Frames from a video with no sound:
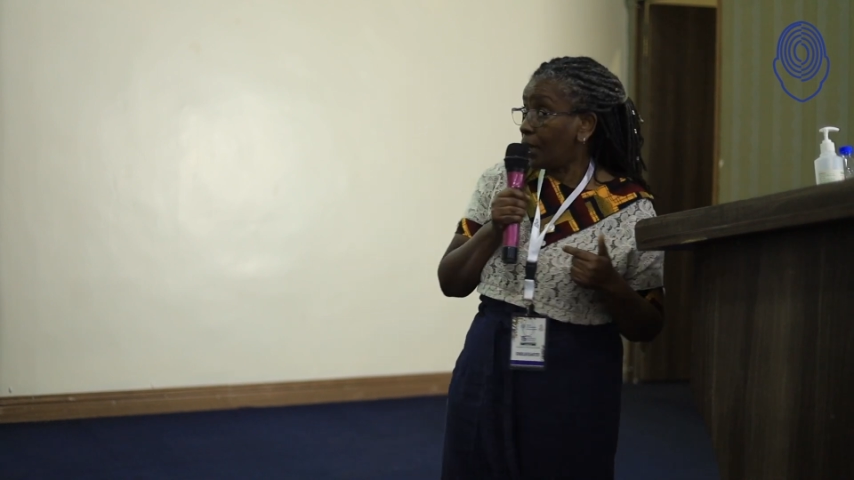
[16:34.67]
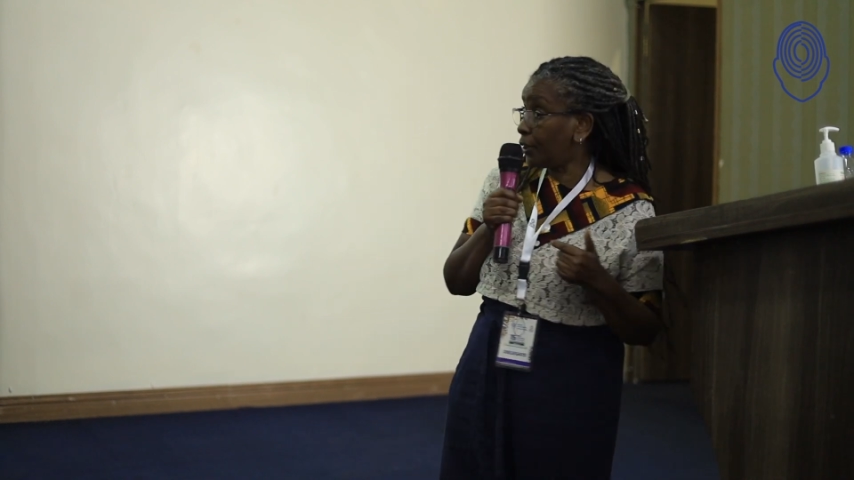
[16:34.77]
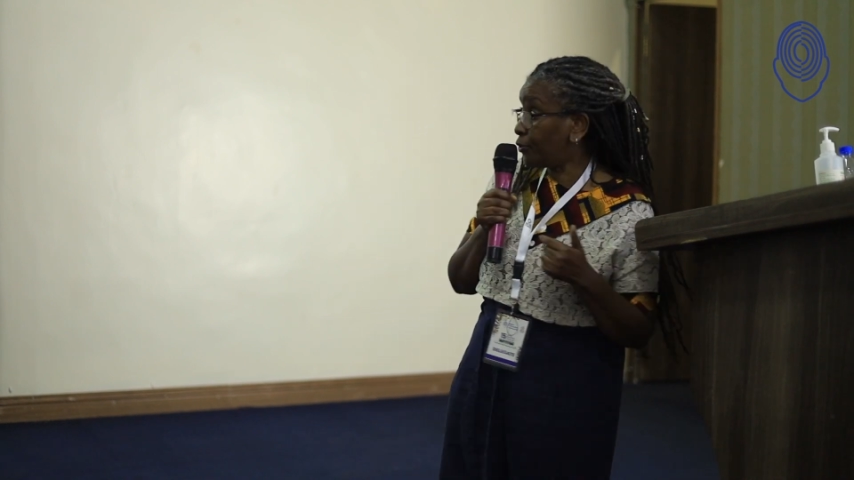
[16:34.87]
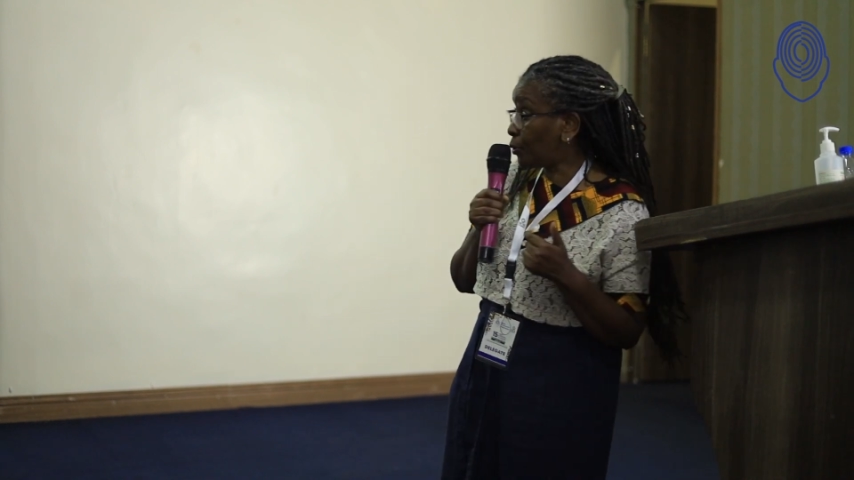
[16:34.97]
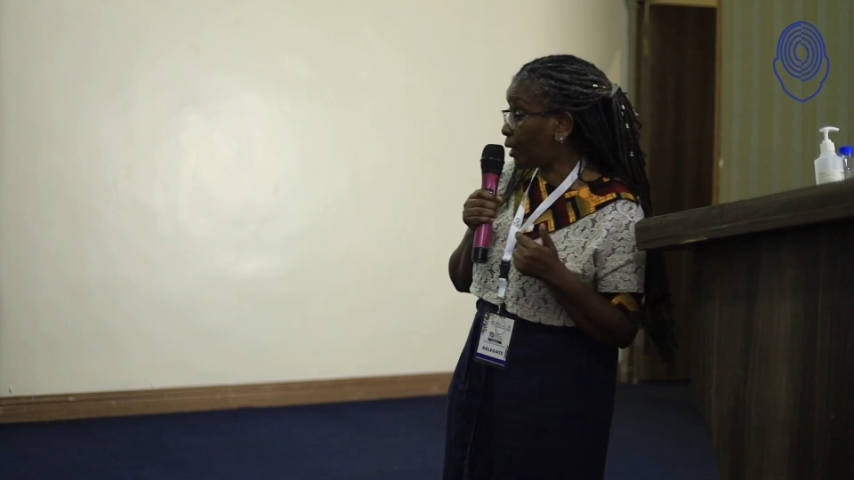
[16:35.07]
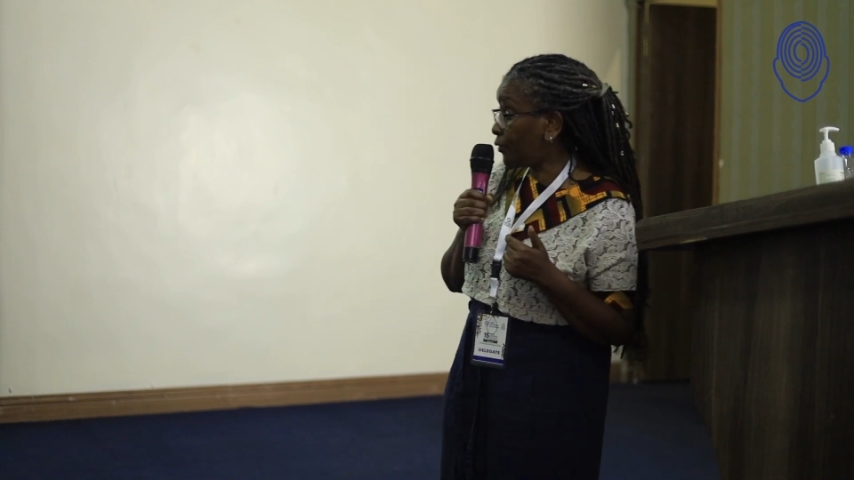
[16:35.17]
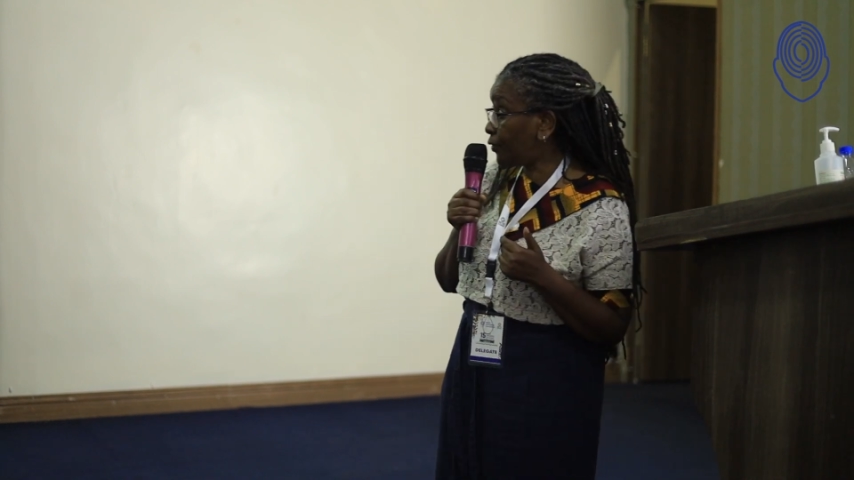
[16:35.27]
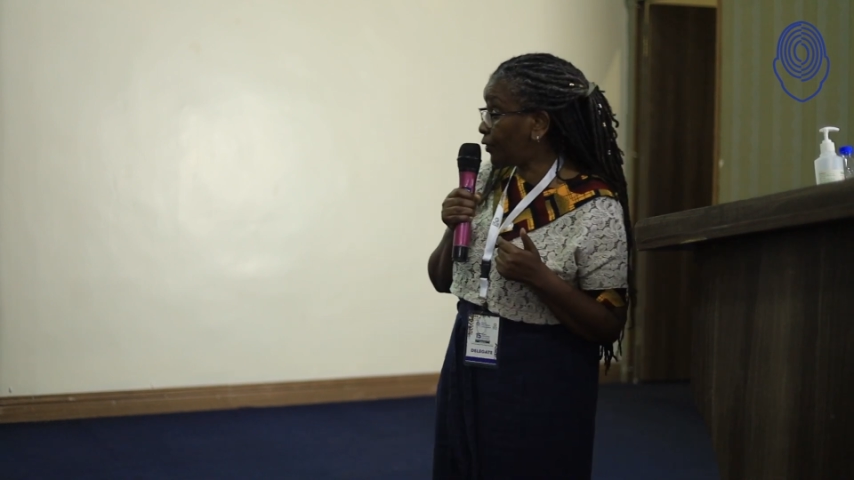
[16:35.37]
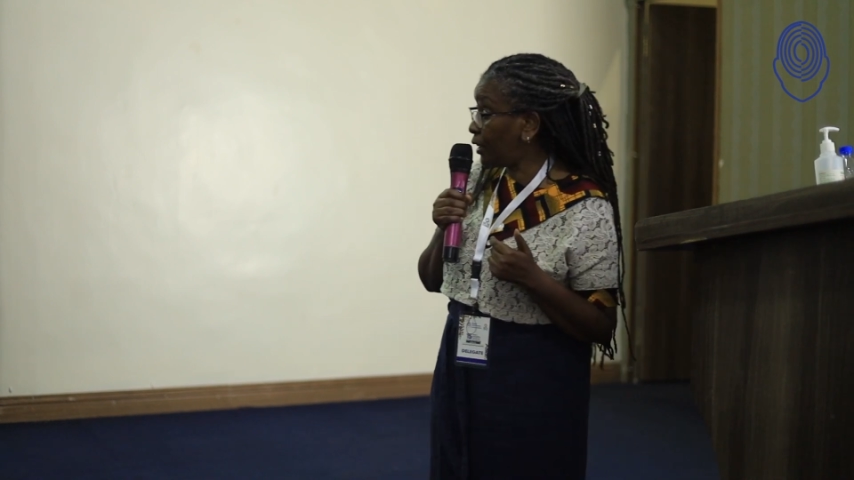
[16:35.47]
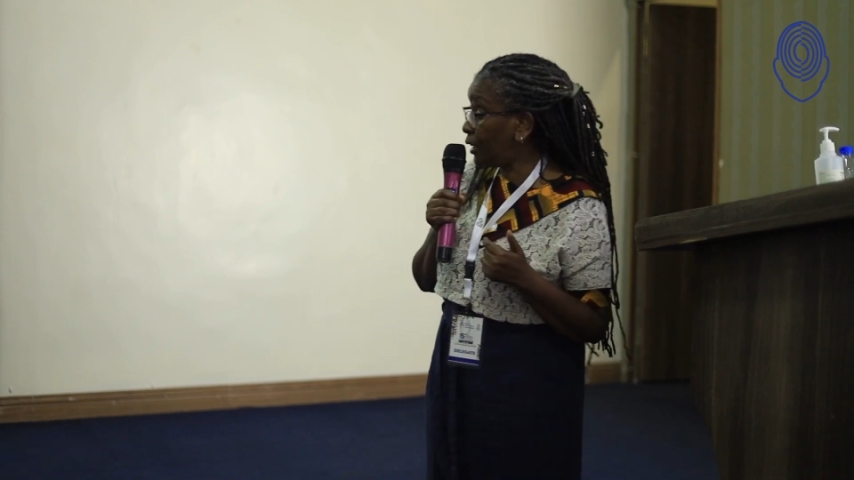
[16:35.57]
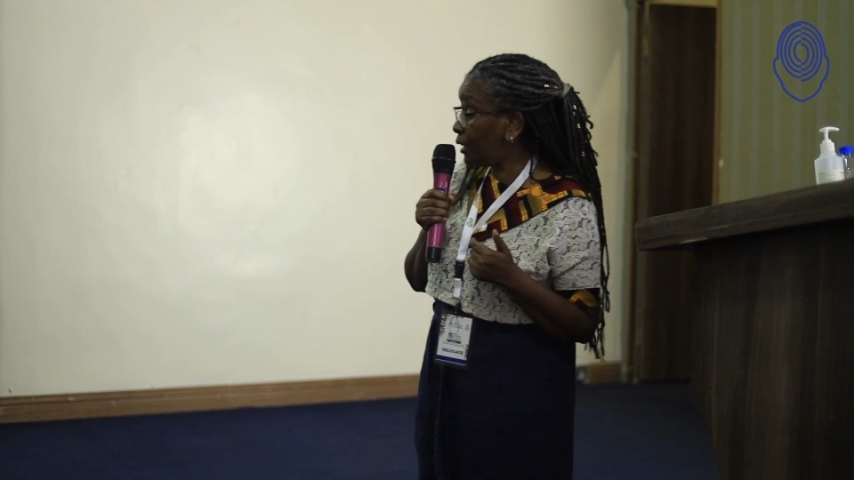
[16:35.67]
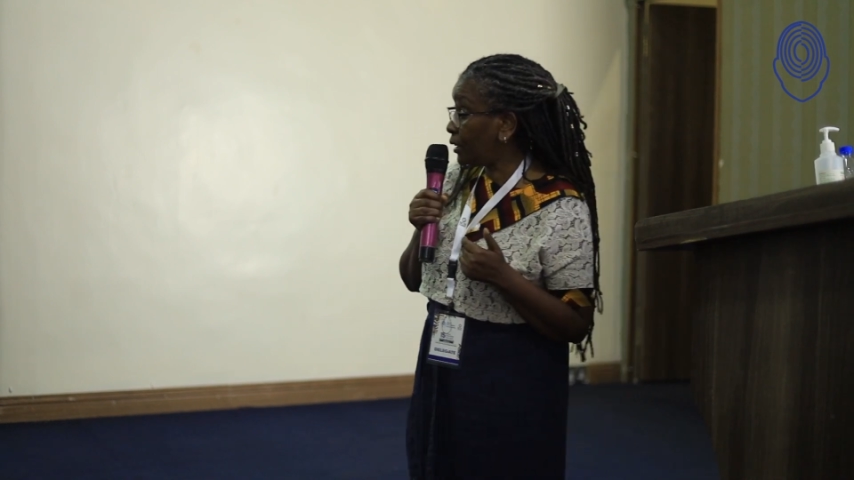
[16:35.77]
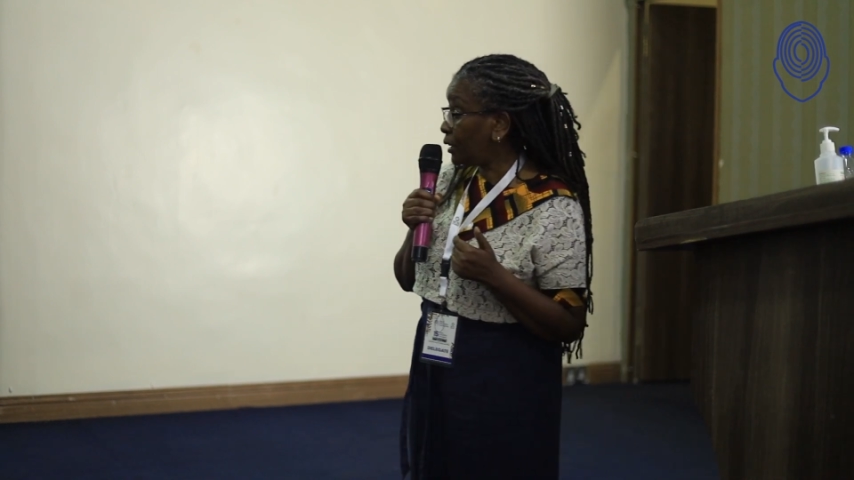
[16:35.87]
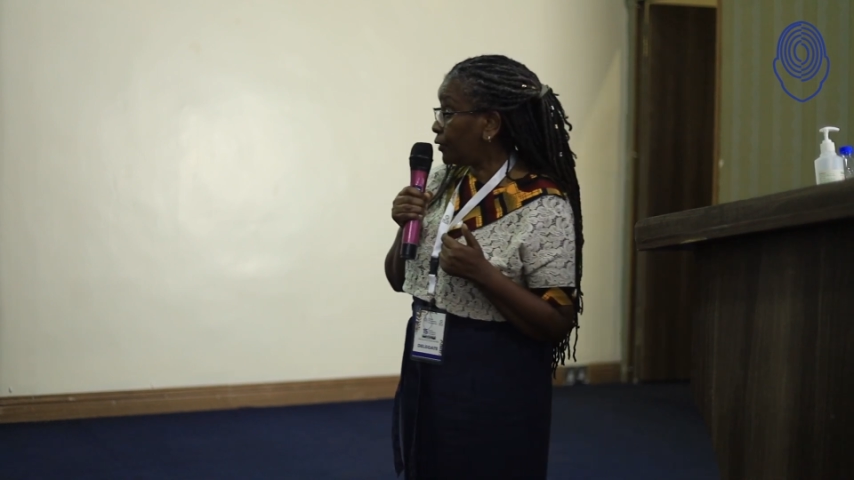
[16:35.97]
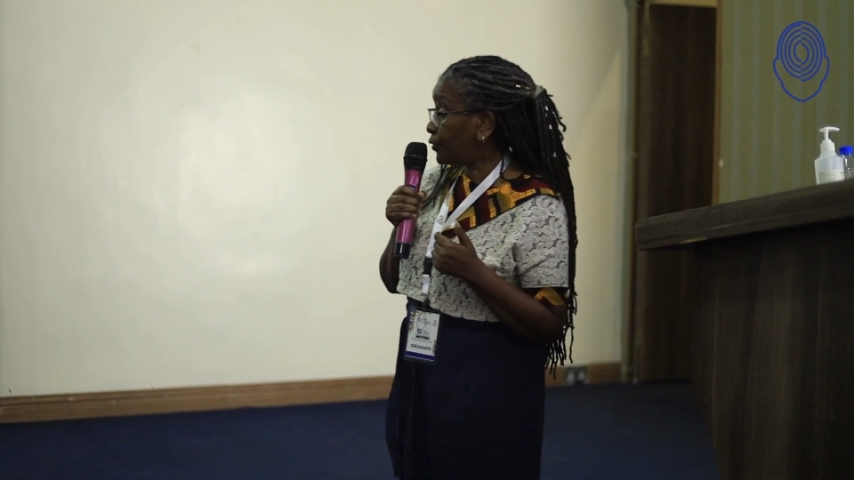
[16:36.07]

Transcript: As you can see,